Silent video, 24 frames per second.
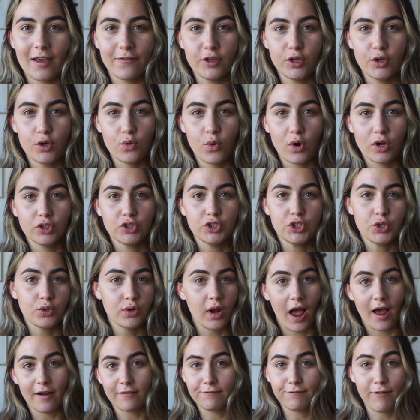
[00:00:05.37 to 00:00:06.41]
If you do
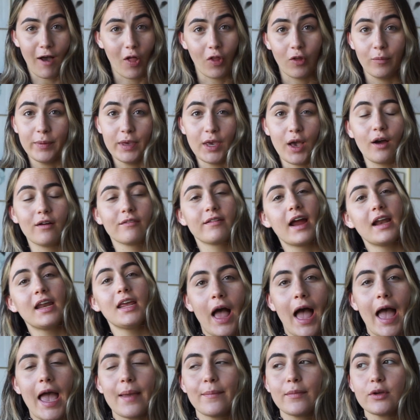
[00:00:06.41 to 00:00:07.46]
not follow me
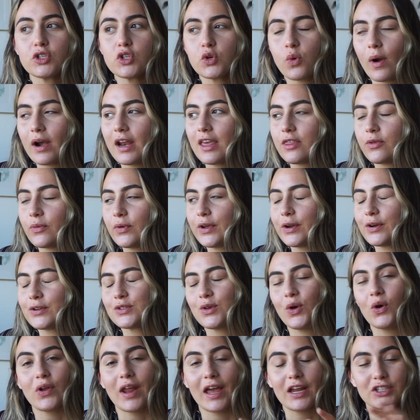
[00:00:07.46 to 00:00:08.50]
already, I'm 23 years
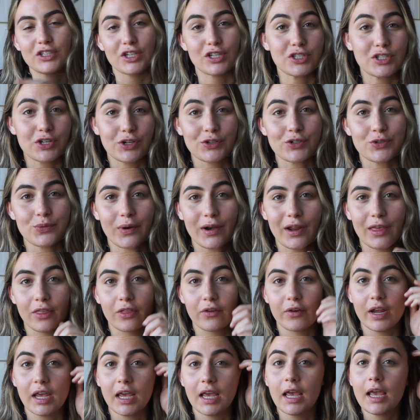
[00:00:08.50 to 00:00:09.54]
old. I just turned
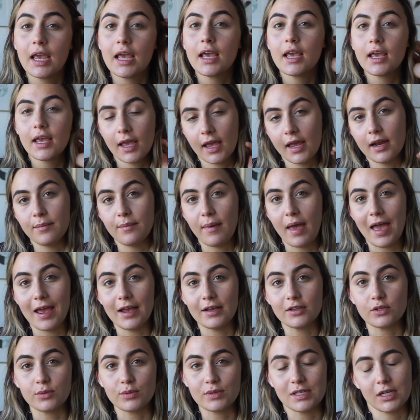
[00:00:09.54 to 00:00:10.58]
23 in
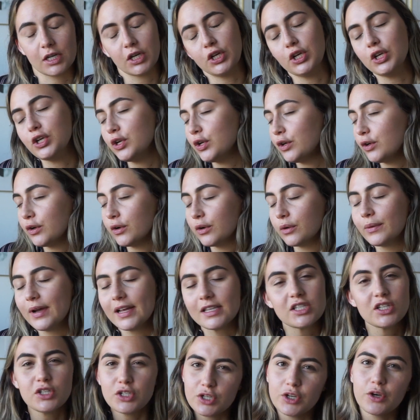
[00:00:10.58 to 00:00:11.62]
May, so it's like a new
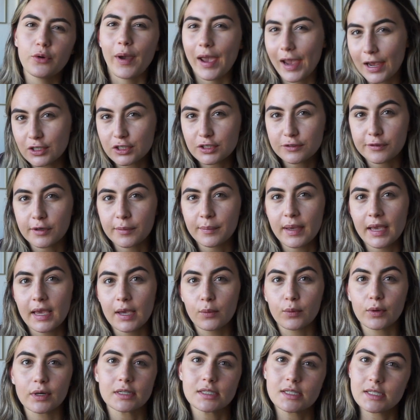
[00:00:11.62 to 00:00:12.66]
age for me.
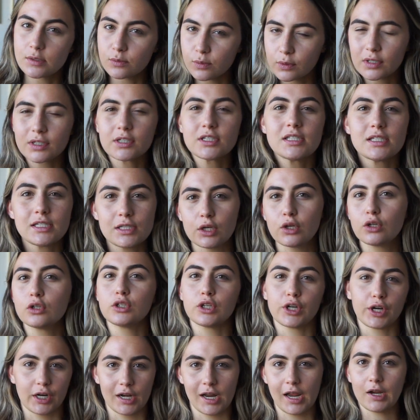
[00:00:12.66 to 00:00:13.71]
We're still
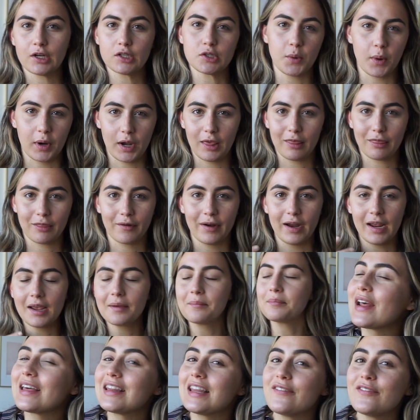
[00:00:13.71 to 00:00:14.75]
learning
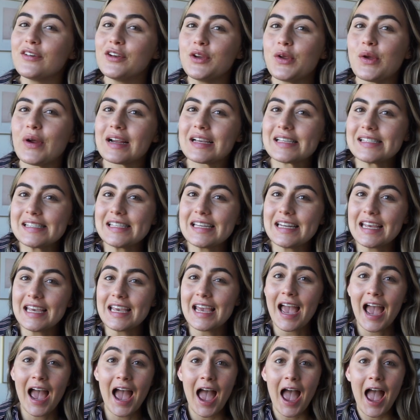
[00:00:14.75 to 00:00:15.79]
23. I live in New York
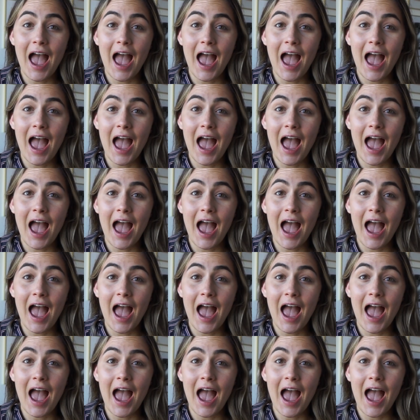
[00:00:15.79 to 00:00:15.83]
City.